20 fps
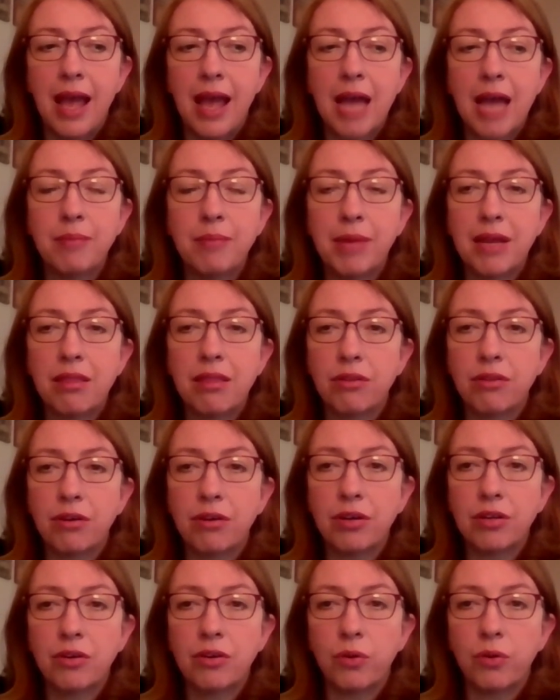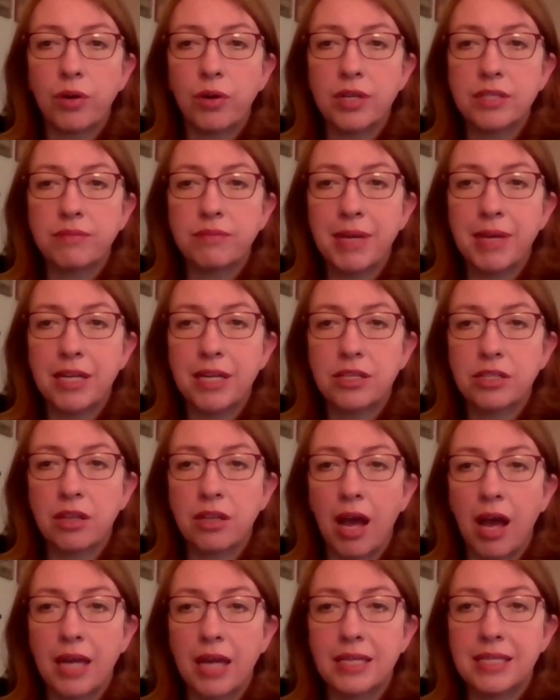And my third chord's pitch
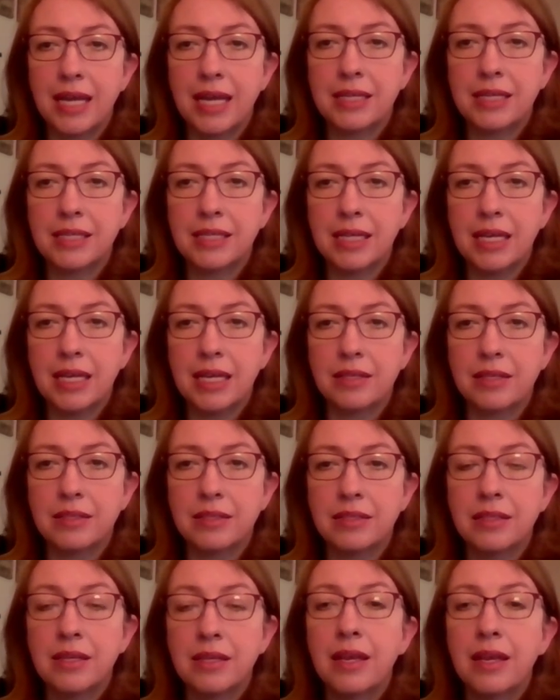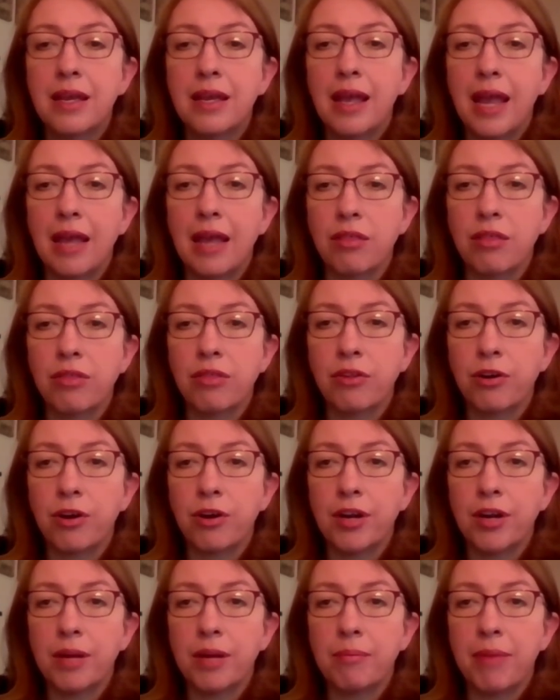content is a
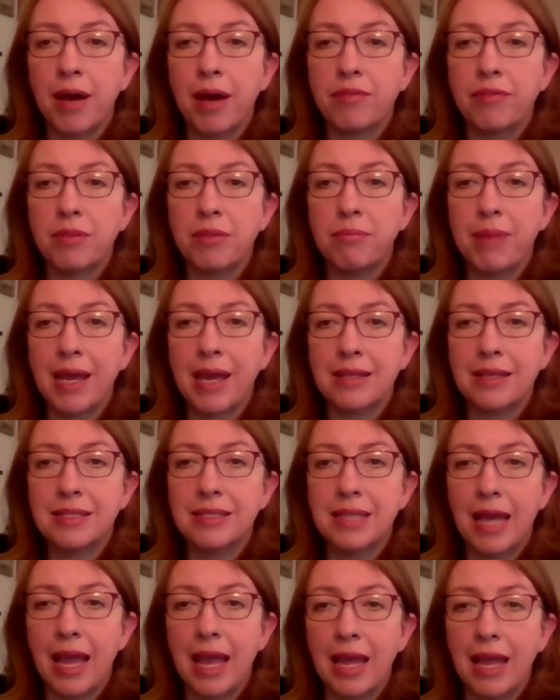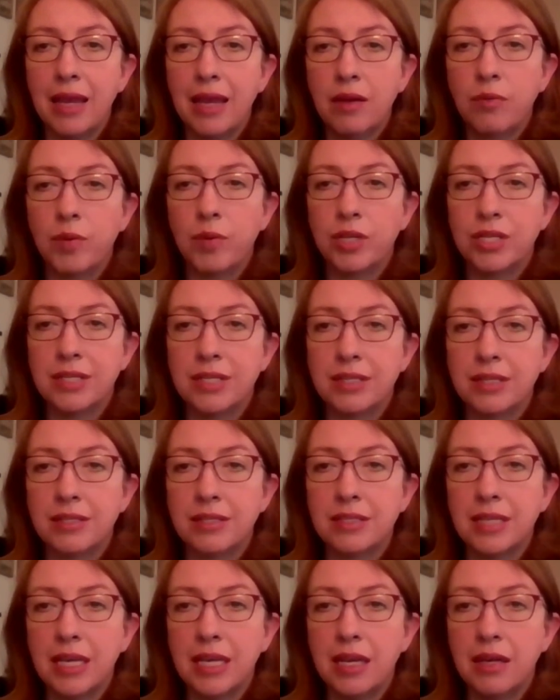third above the bass A, which is a
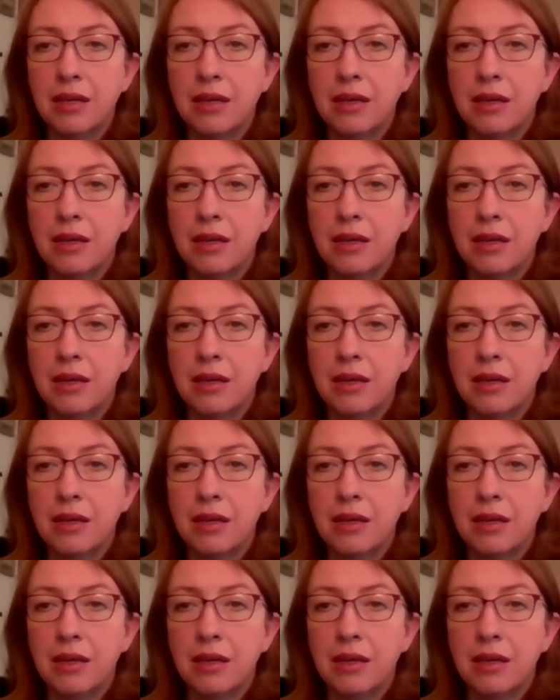C.